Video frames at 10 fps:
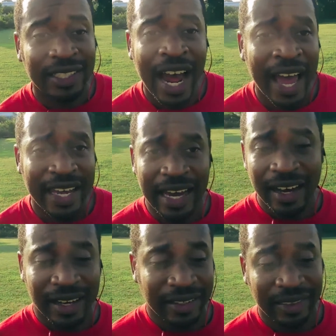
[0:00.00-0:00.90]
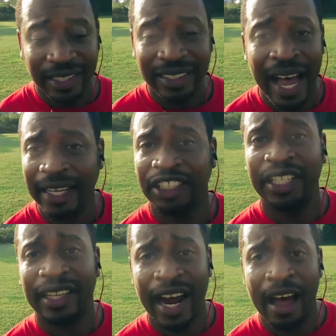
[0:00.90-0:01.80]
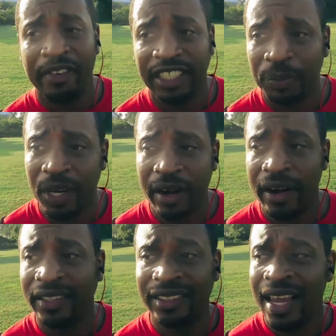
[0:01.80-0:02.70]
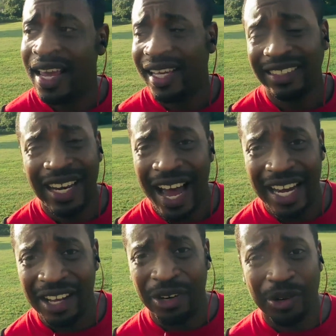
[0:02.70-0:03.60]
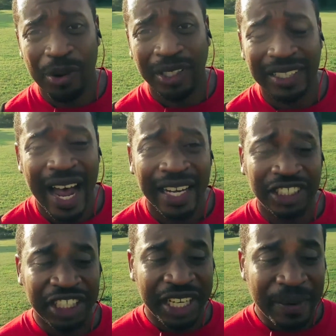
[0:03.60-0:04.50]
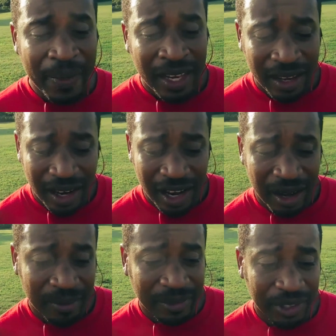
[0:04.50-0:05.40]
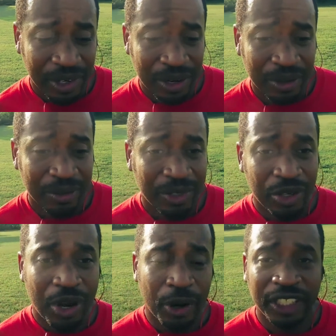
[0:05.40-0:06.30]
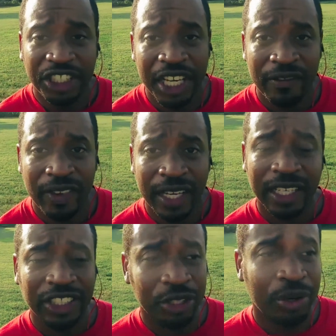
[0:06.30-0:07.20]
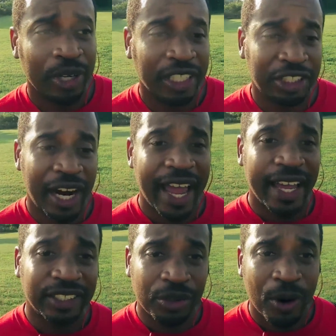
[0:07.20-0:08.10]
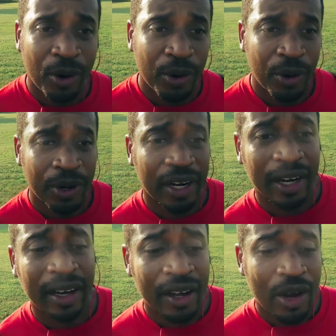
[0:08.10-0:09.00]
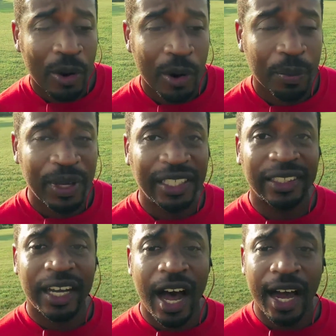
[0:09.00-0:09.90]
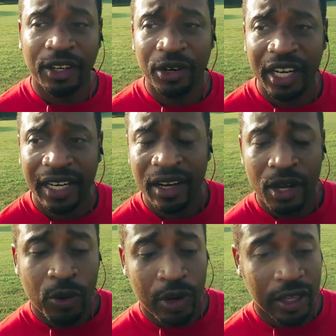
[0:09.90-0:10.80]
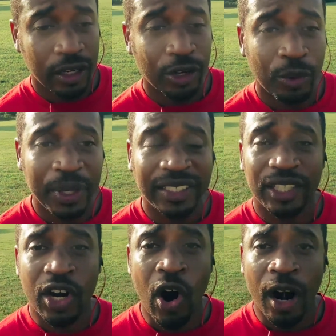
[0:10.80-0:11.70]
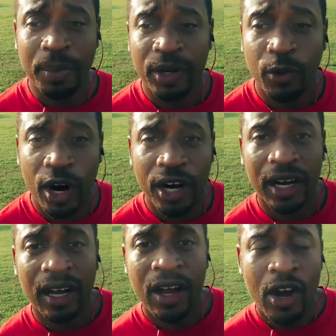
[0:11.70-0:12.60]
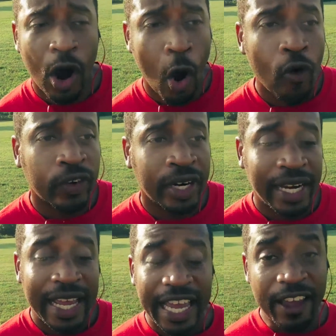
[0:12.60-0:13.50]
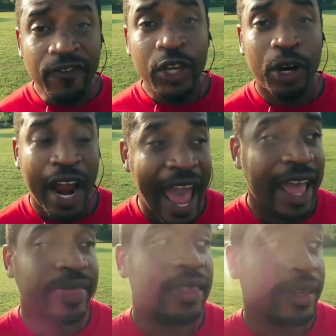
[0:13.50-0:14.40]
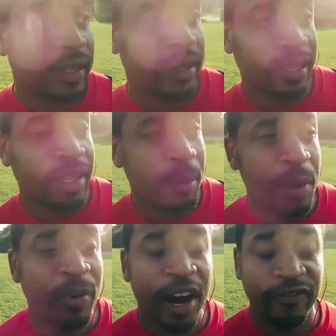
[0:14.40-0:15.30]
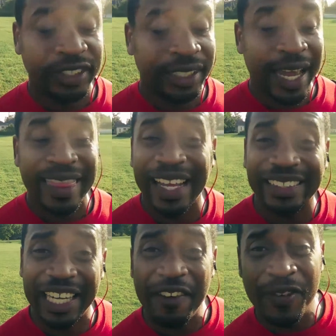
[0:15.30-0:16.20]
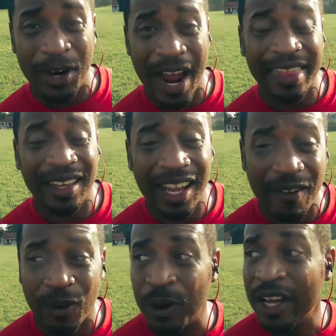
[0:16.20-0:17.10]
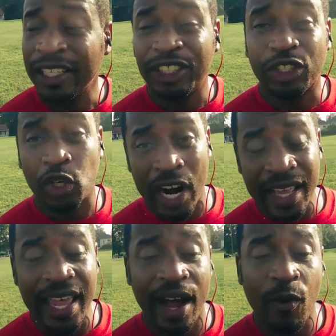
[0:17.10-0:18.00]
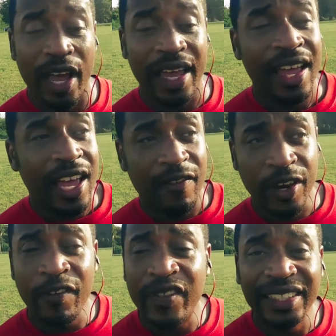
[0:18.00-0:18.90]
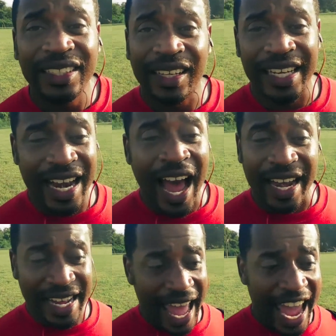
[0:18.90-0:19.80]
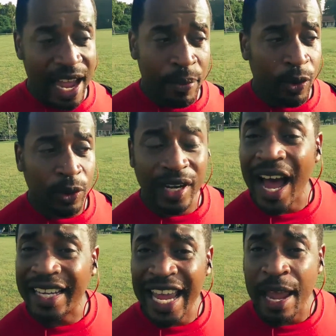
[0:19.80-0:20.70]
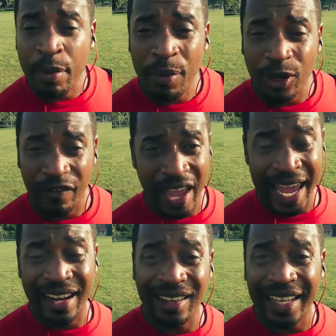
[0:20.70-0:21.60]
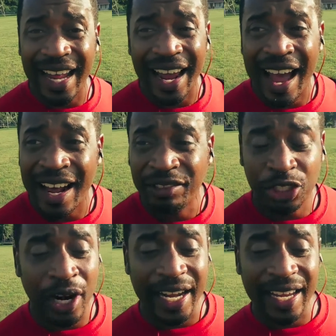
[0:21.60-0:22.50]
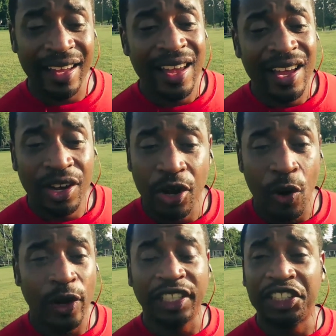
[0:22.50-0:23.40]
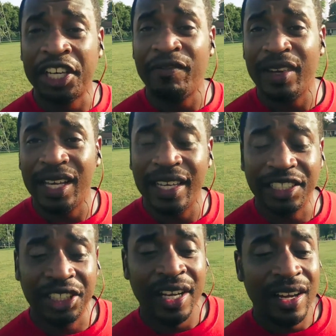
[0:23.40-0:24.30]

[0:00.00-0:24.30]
not the Tai Chi that I've experienced. It's not inner door Tai Chi. You go to Chin Village, you're gonna get your ass thrown on a piece of concrete with a little piece of carpet rug over it. If you're at, and let me preface that's if you're at the level to train that way. If you're physically not capable of handling that kind of training, going to Chin Village,